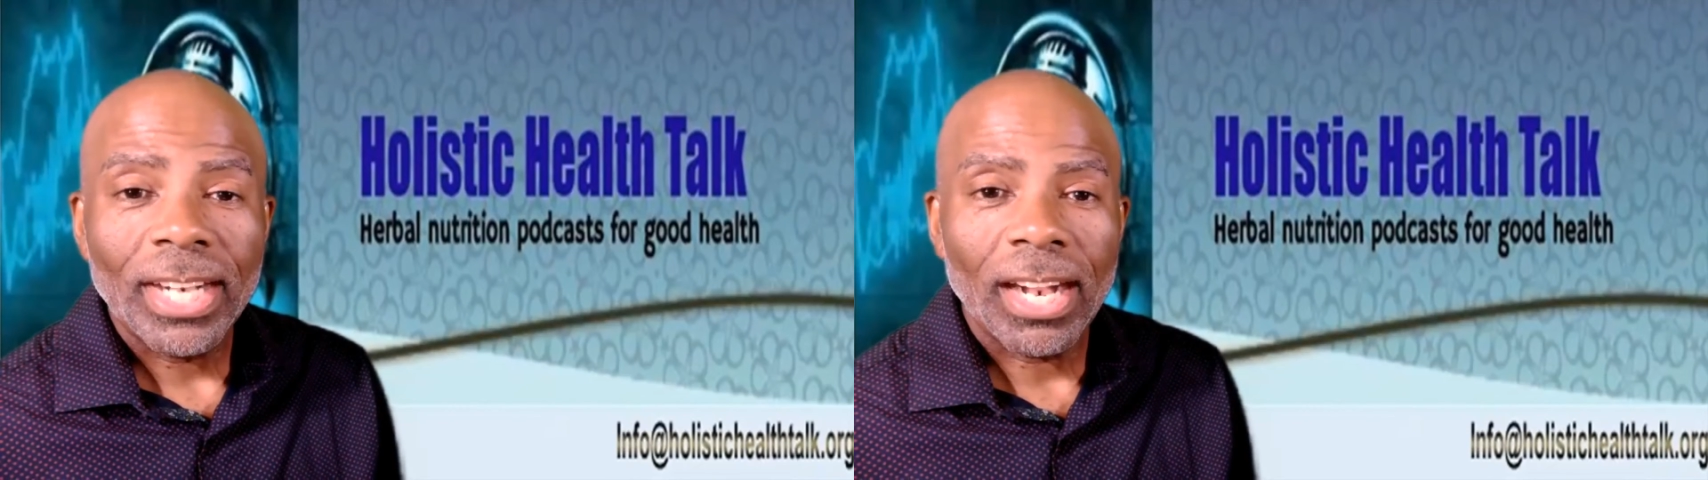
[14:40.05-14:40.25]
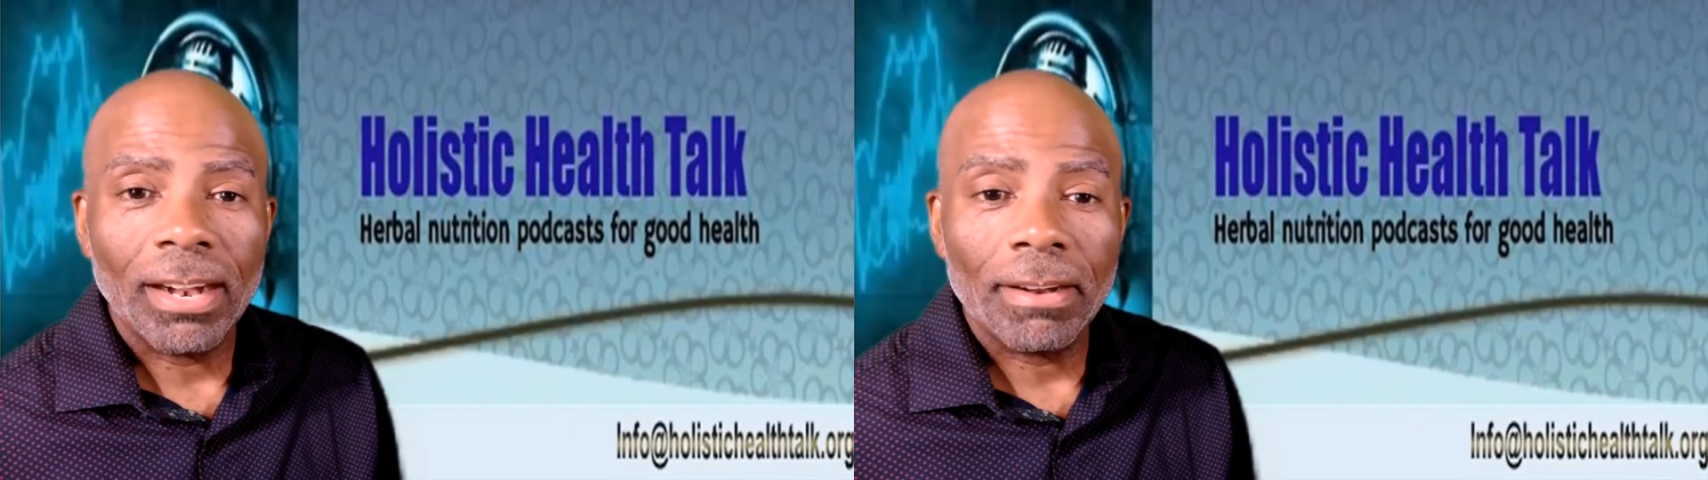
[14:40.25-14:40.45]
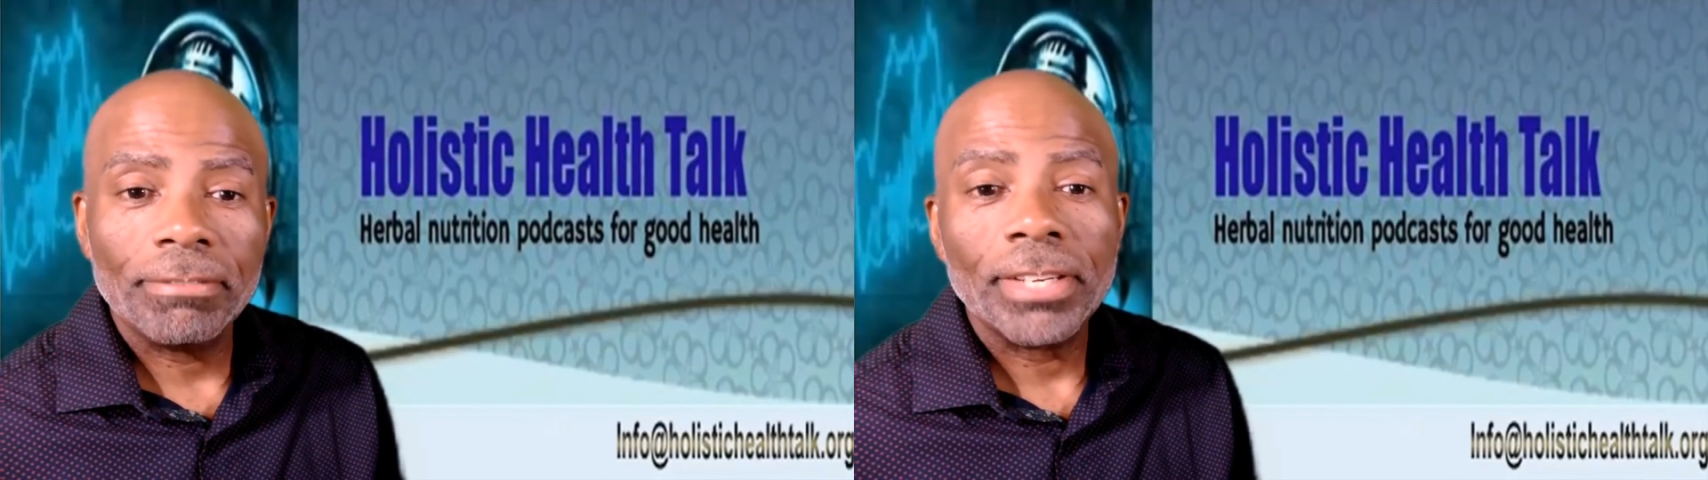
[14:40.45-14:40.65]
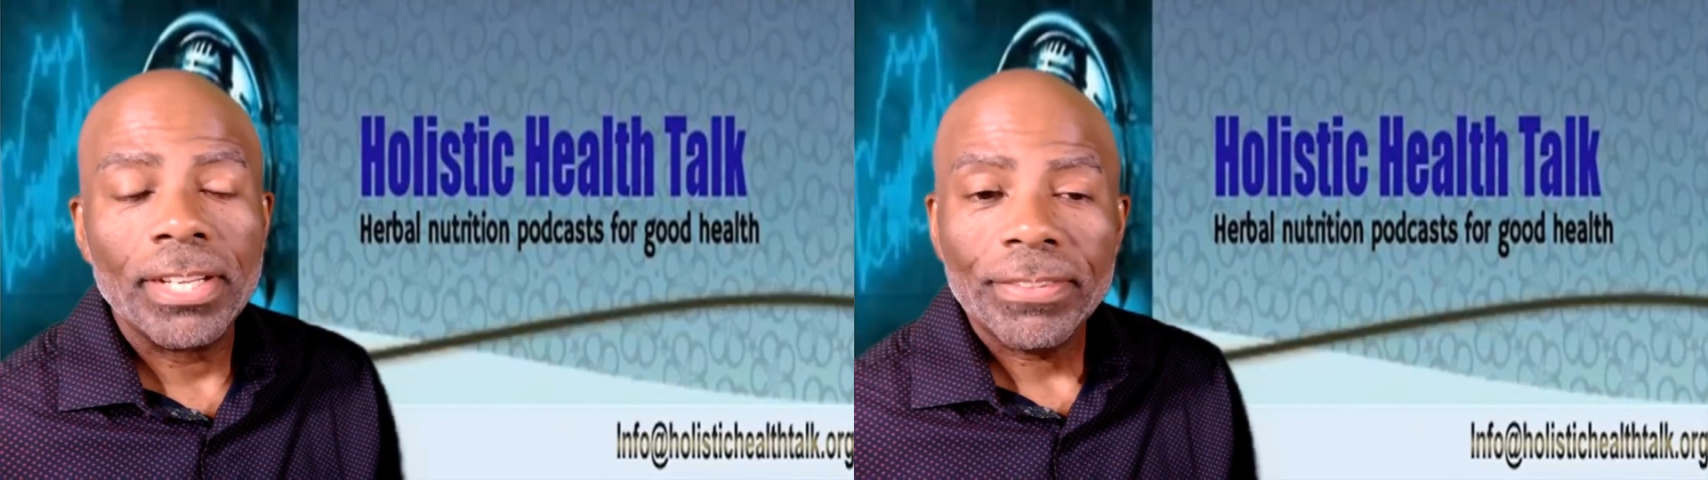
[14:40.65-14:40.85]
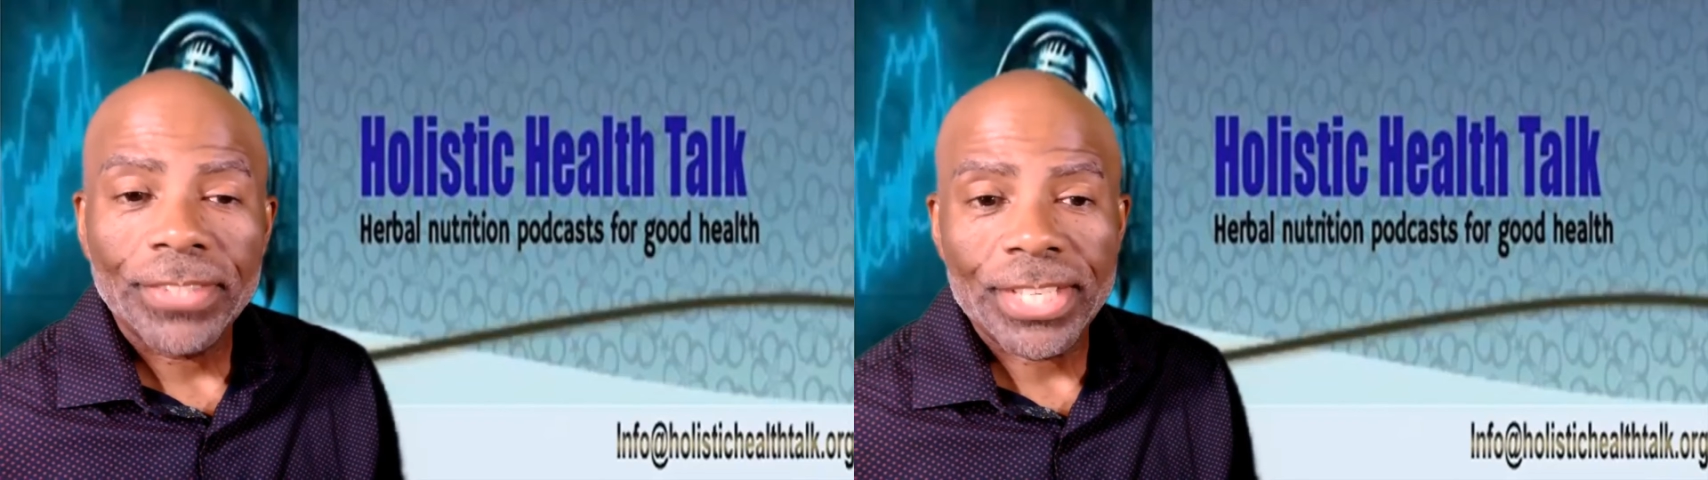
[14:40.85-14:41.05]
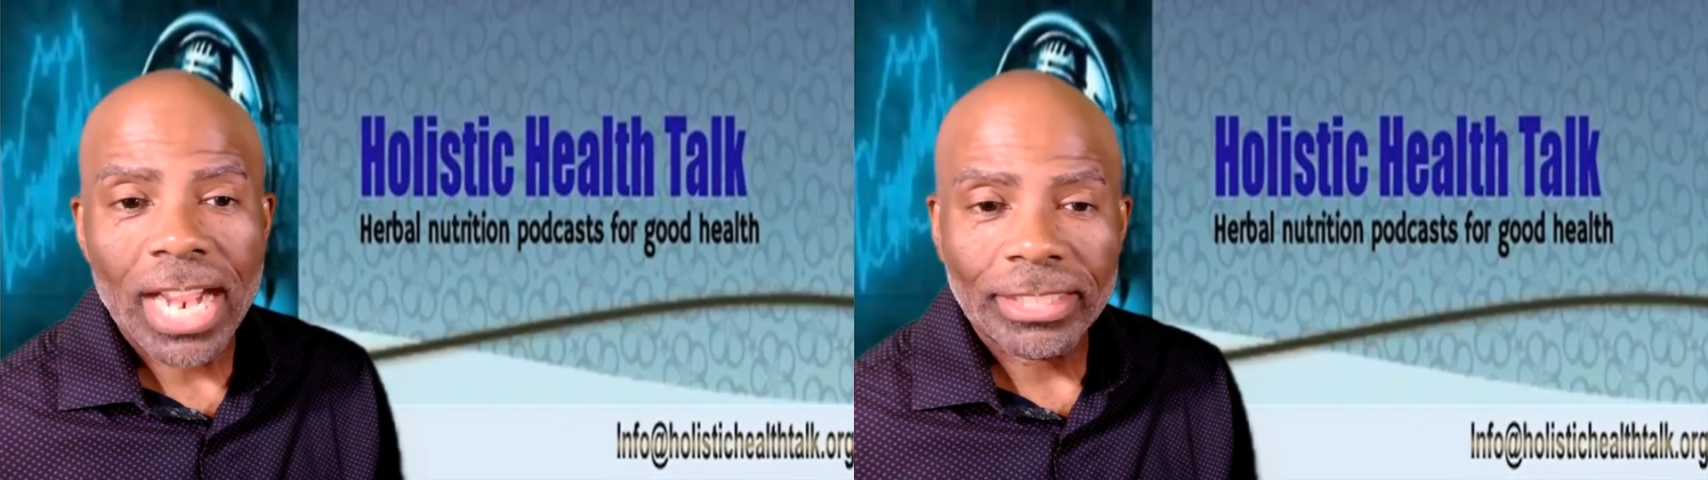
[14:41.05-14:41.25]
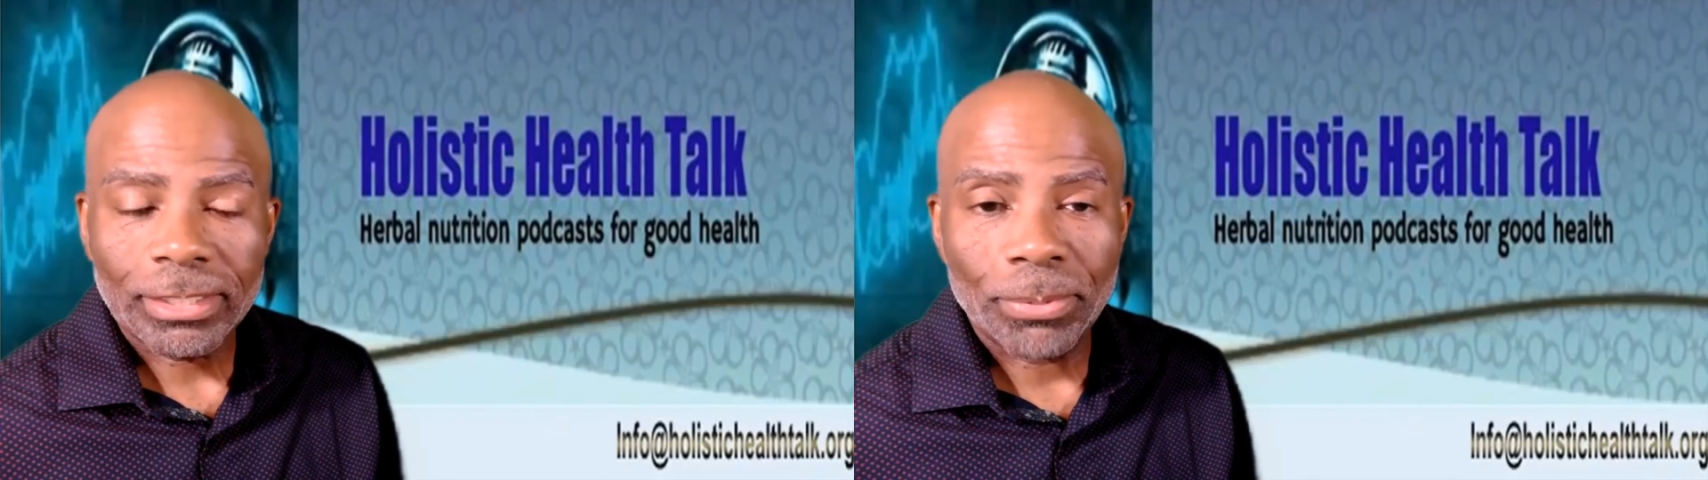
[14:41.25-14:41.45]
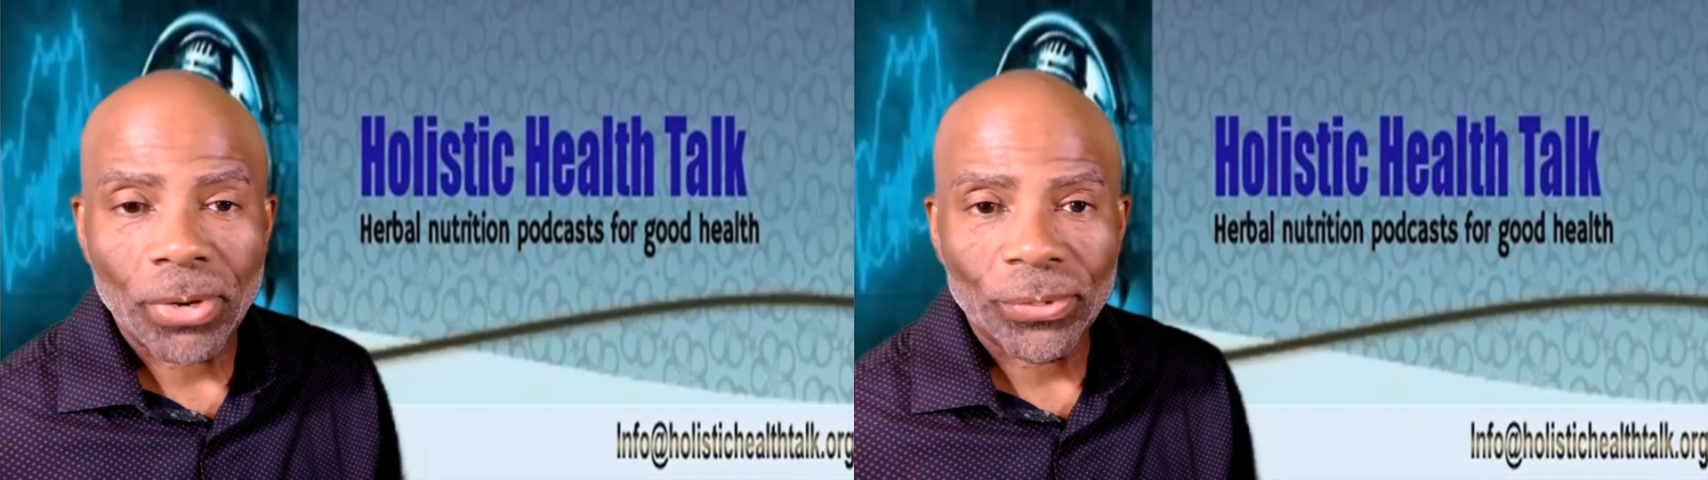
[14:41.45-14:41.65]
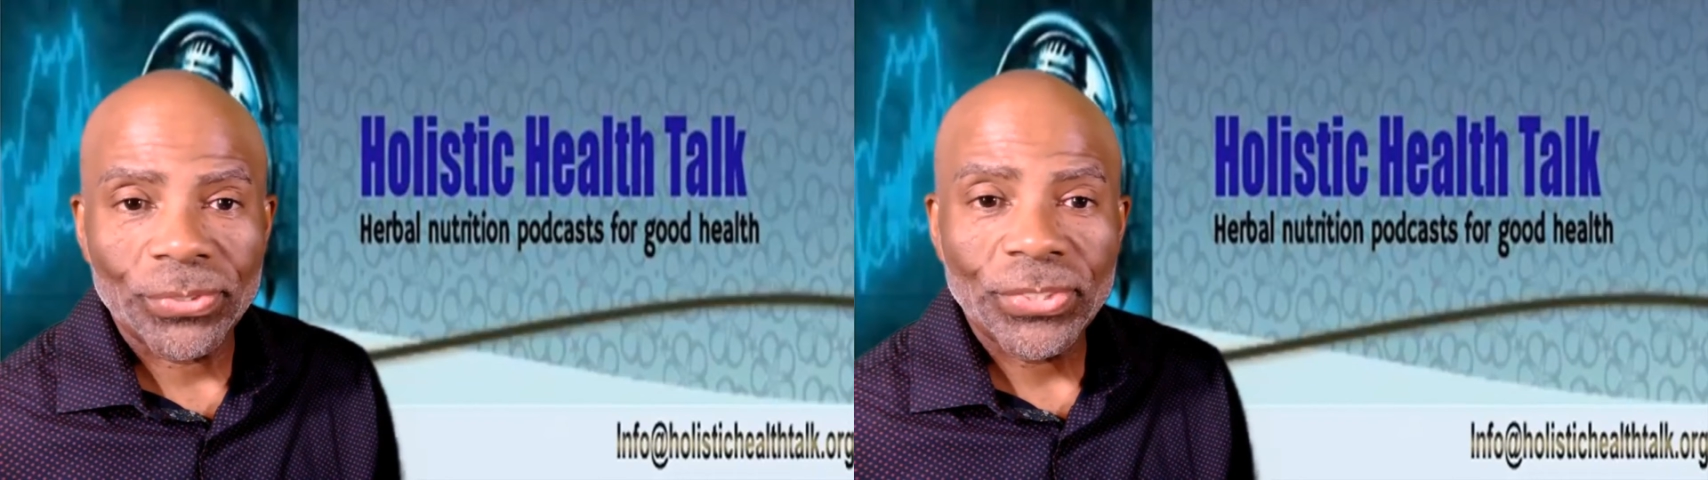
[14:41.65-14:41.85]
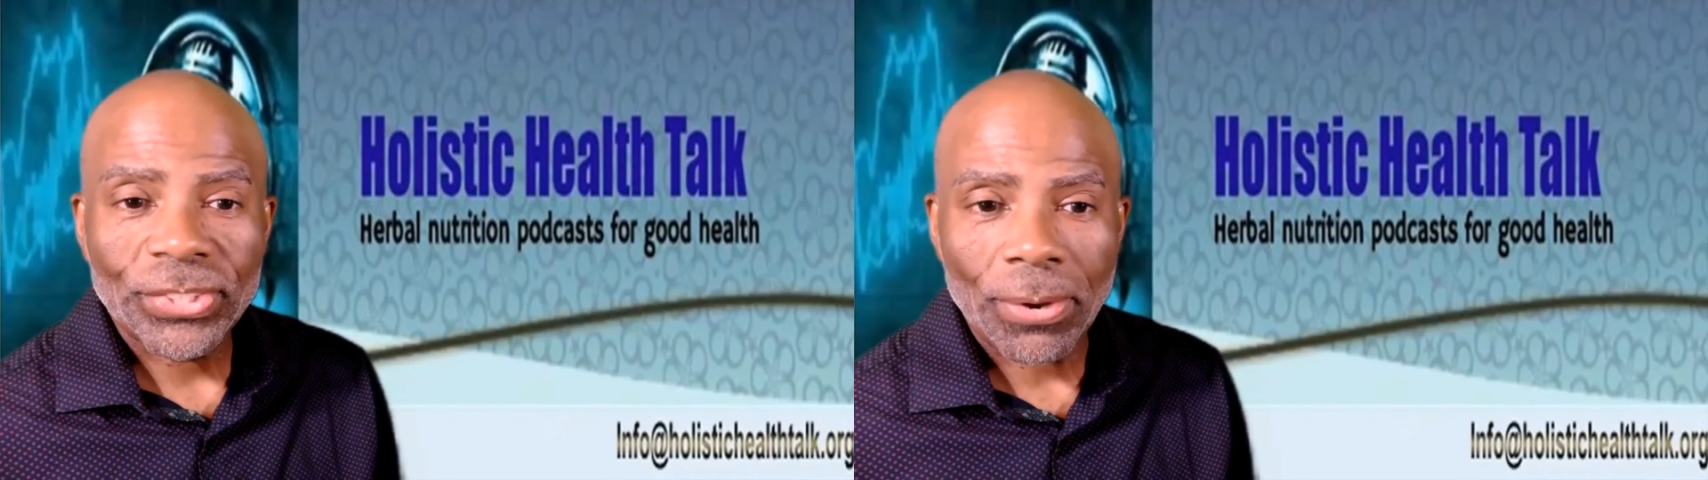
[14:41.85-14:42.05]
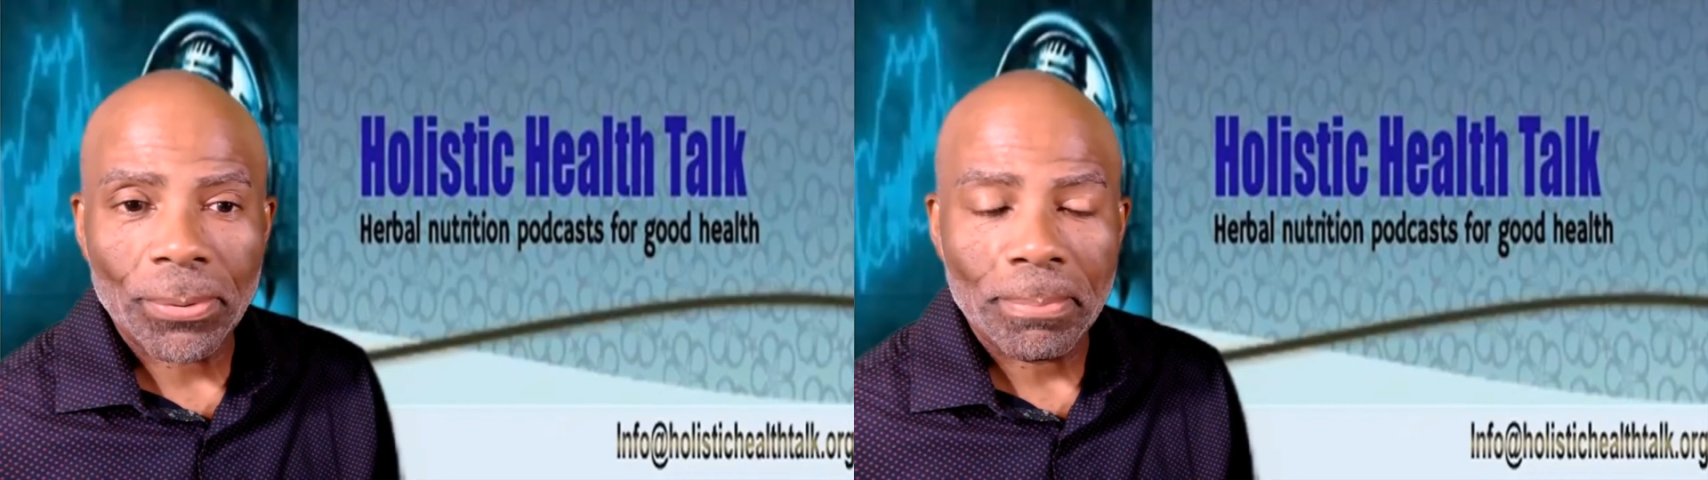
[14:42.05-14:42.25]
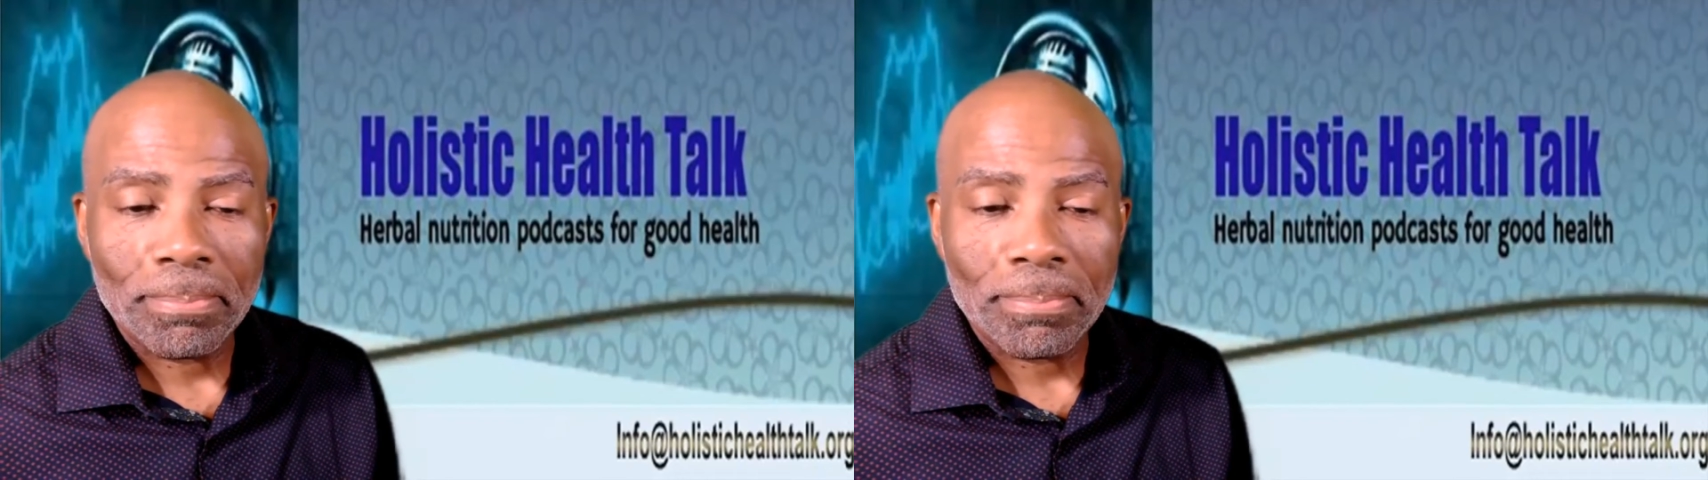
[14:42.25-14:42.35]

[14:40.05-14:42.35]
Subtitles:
of the Dr. Bronners soap.